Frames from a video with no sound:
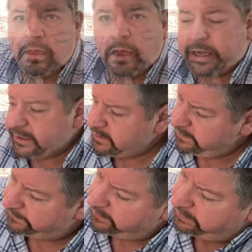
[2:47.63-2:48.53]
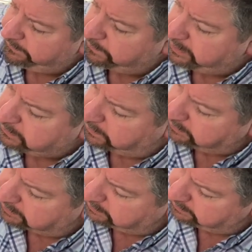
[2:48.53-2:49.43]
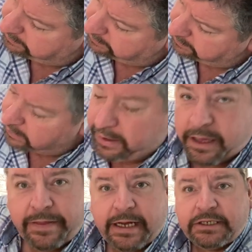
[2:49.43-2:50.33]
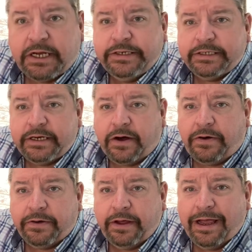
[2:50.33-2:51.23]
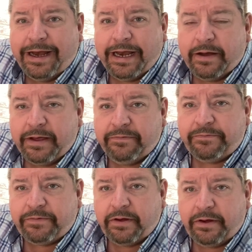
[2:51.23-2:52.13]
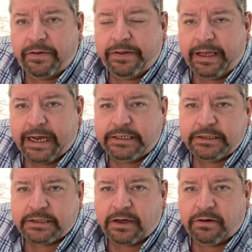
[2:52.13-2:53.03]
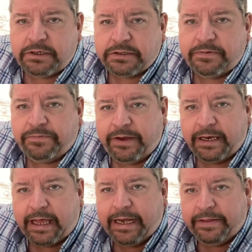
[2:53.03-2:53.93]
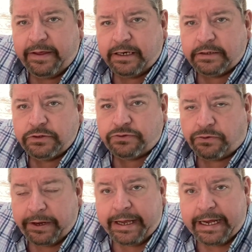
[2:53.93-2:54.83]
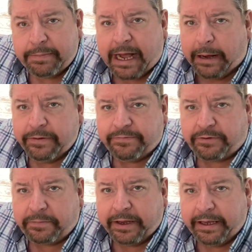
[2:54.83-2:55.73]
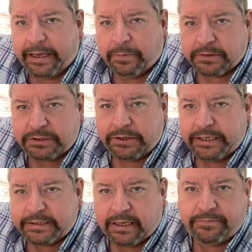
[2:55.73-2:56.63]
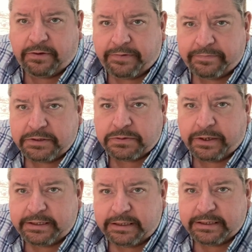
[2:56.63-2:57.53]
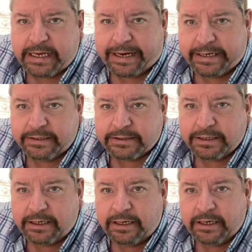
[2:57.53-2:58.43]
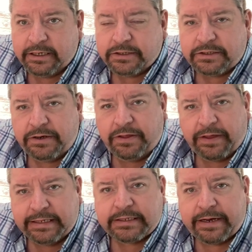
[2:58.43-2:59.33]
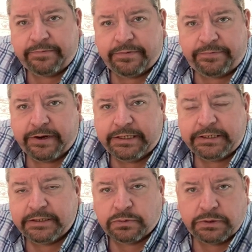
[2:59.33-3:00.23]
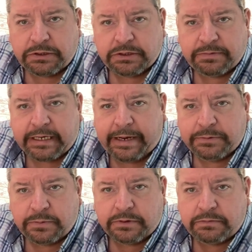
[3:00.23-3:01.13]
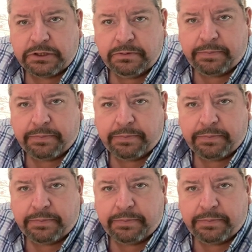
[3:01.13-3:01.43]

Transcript: Okay, so on the front, if you press once, that turns it on. Now, if the Enginstar doesn't feel anything drawing any power from it, it will turn itself off after 20 seconds. So certainly things like for fridges, which sometimes will turn